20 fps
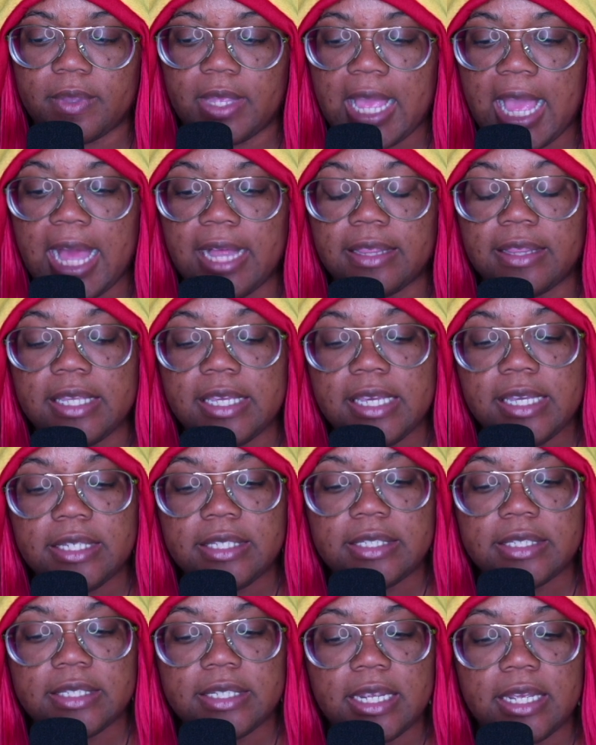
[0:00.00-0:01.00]
at
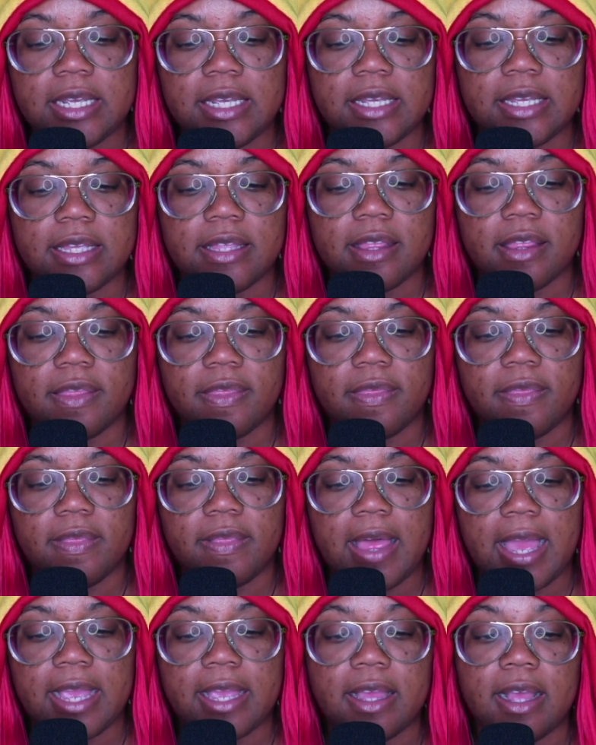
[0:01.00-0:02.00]
least,
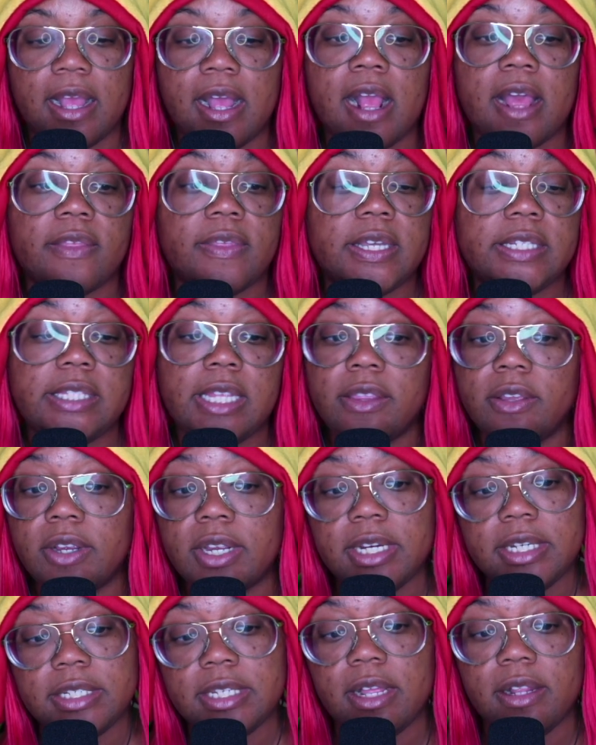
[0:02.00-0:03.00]
like, they said they're
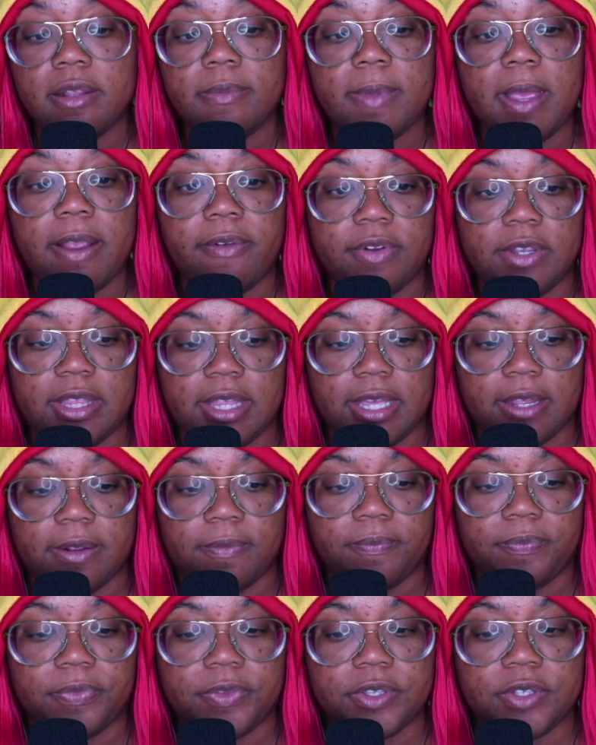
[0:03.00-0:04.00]
going to tell him everything.
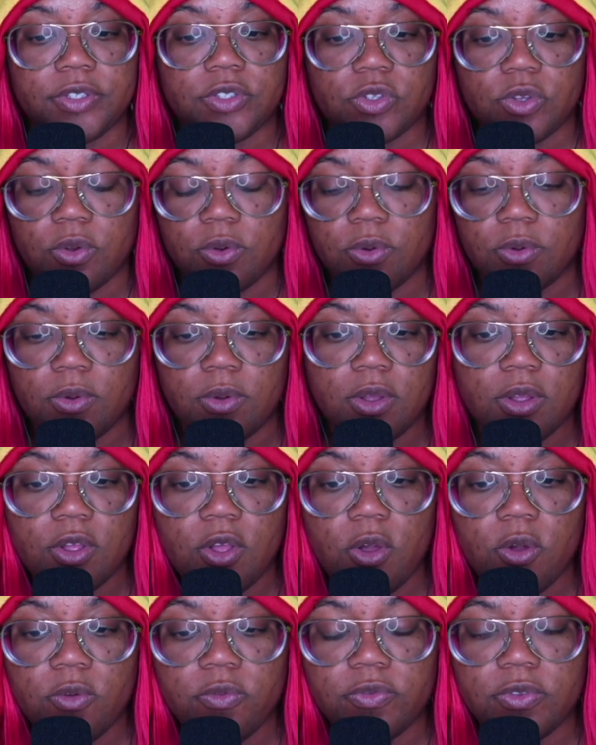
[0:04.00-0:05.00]
So,
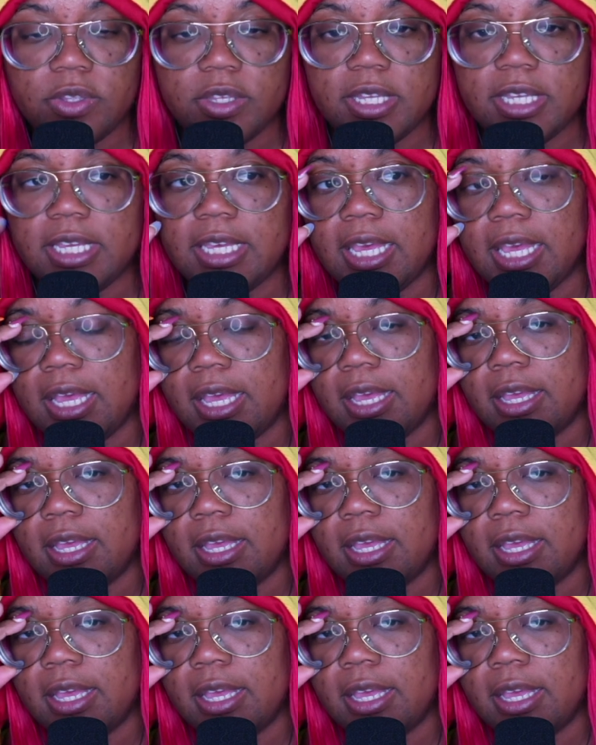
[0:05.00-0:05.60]
hopefully,